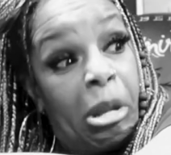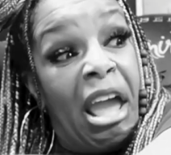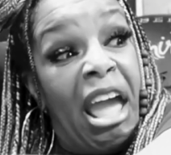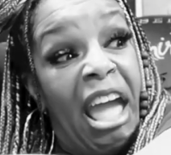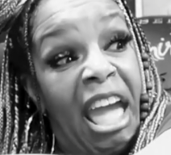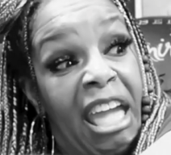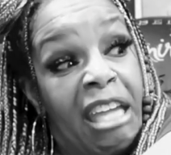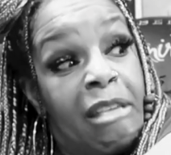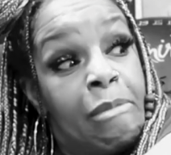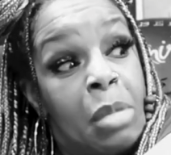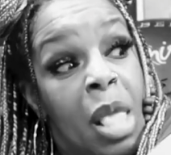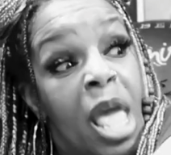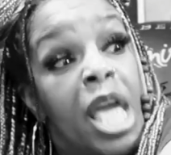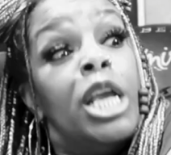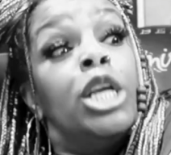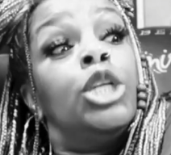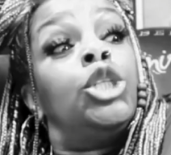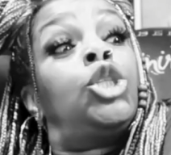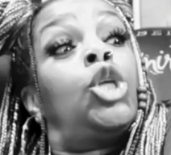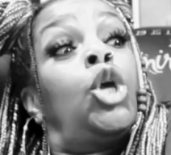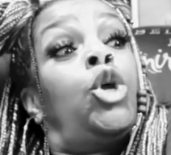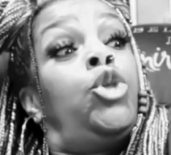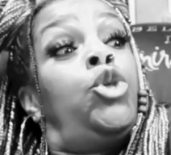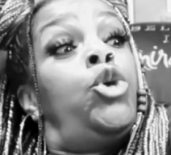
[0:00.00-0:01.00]
Okay,
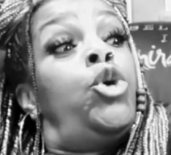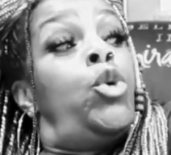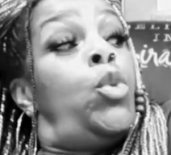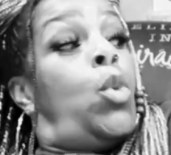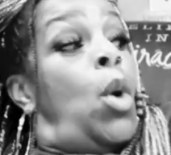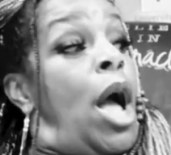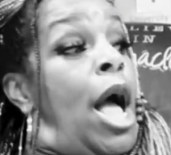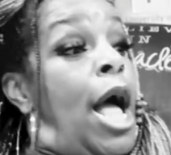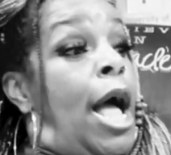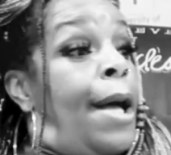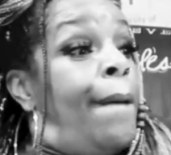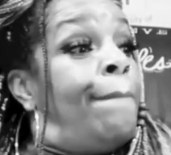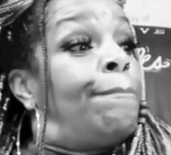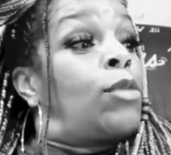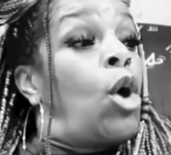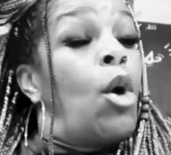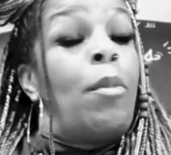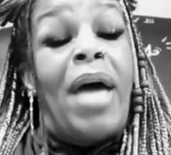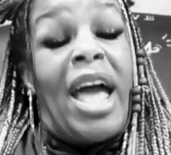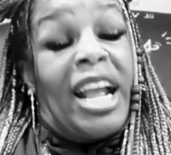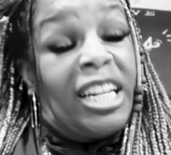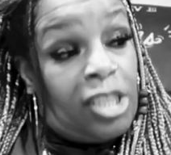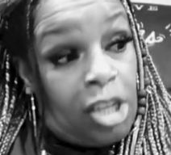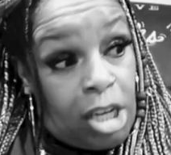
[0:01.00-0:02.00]
so you um
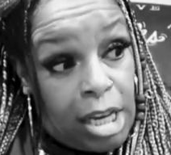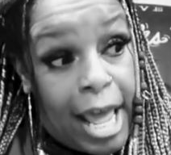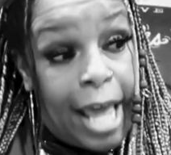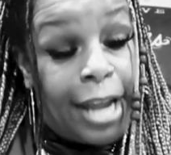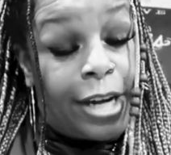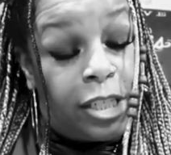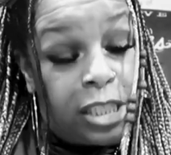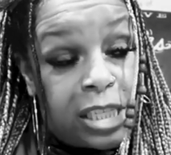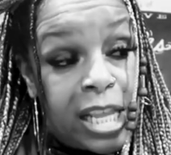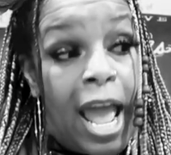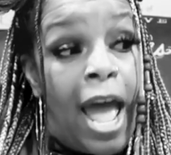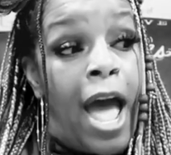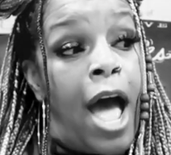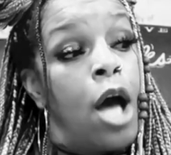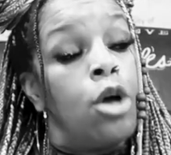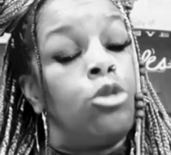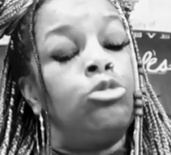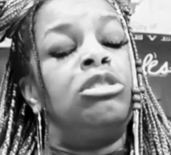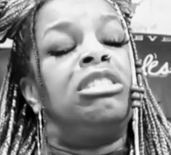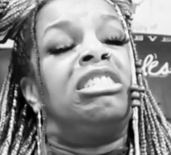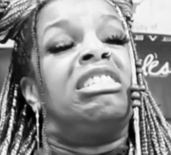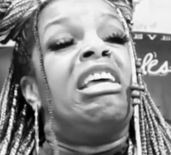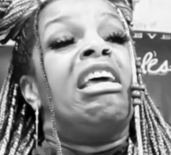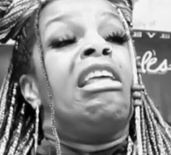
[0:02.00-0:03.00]
go back to letter
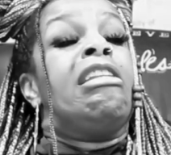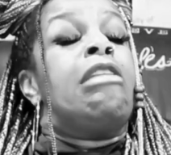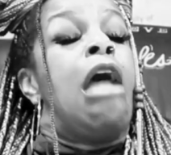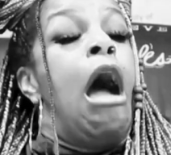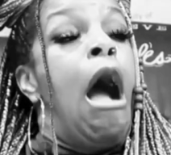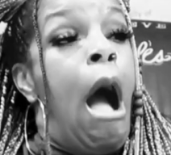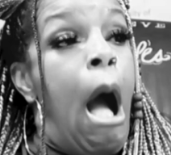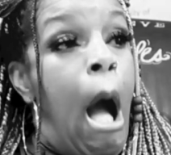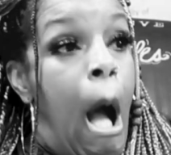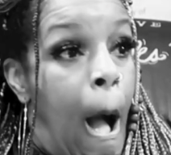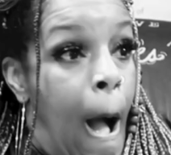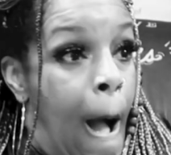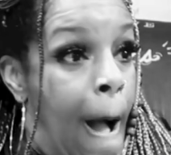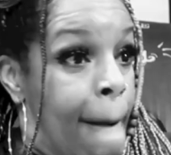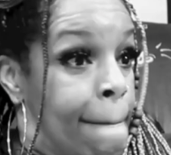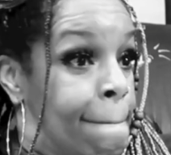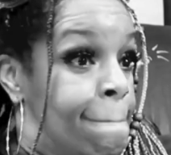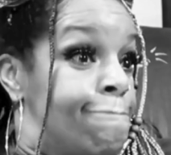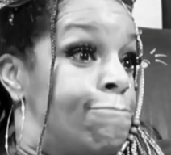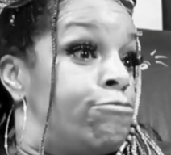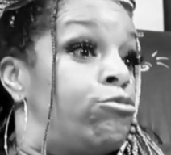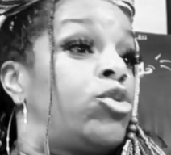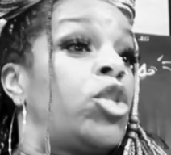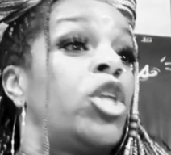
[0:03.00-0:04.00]
sounds and
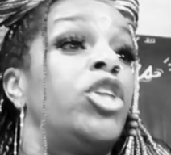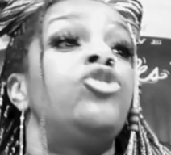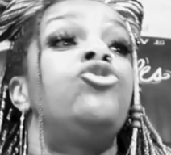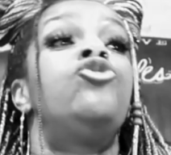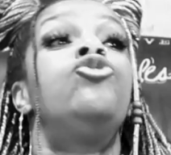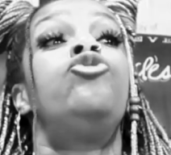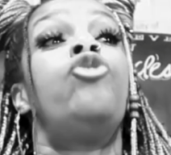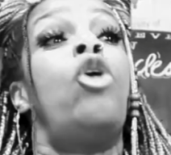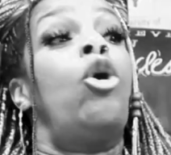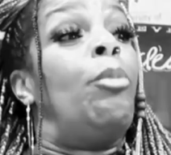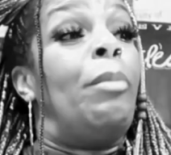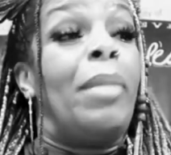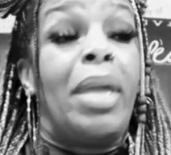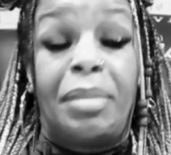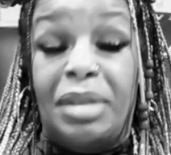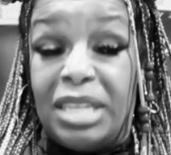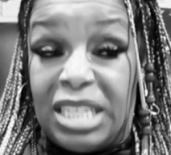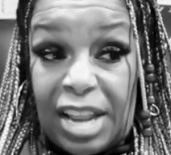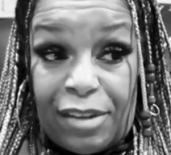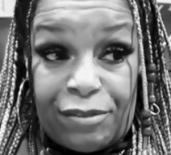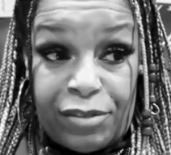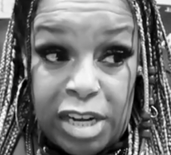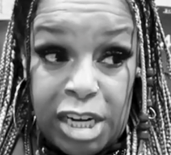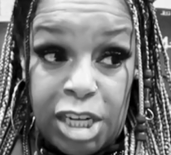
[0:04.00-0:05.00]
um you know
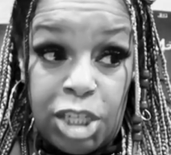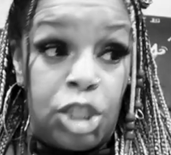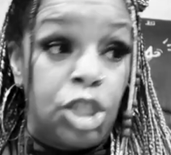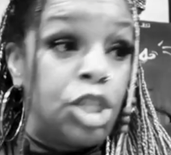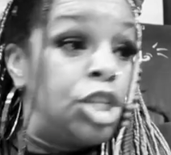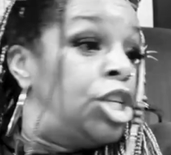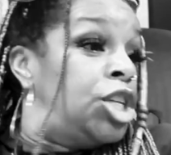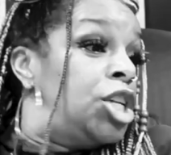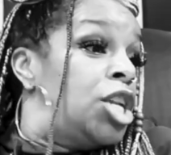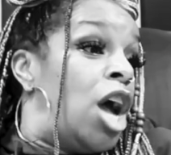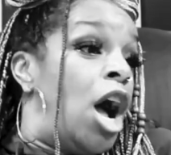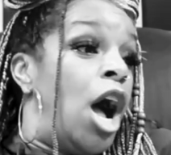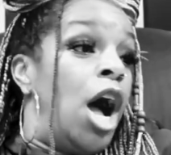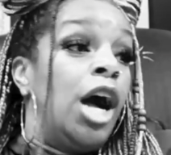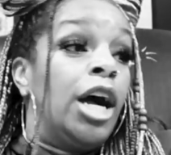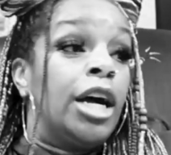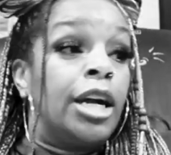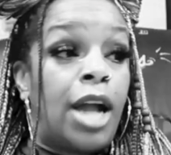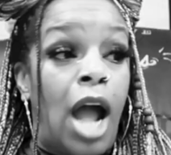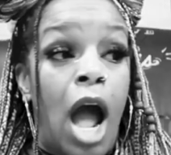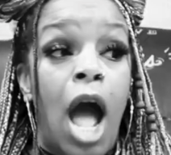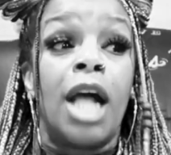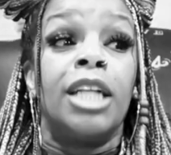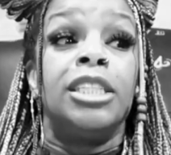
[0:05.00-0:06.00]
maybe definition,
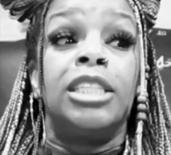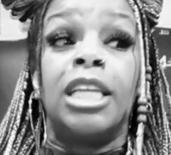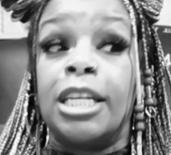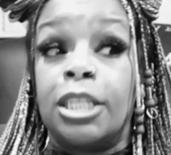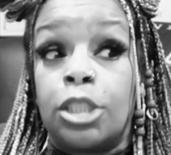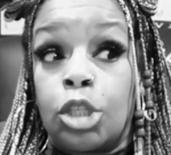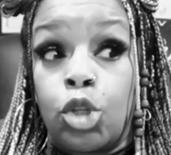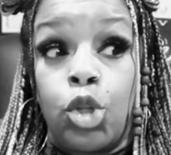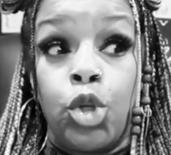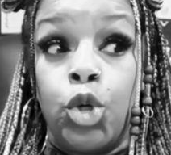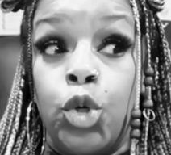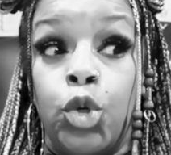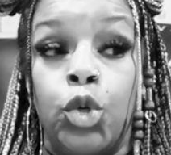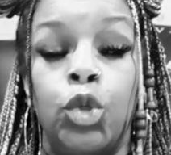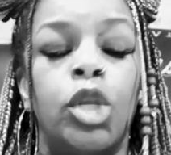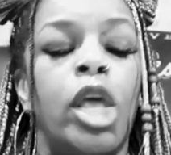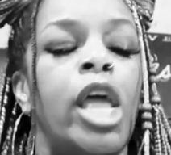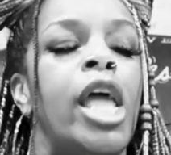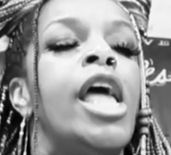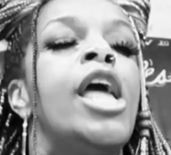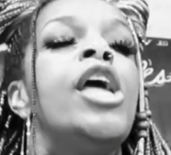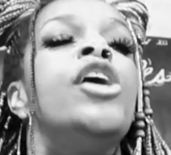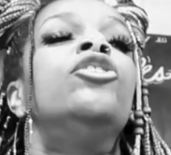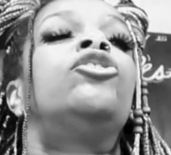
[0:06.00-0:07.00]
uh, context
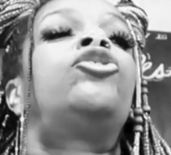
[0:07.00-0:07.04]
clues.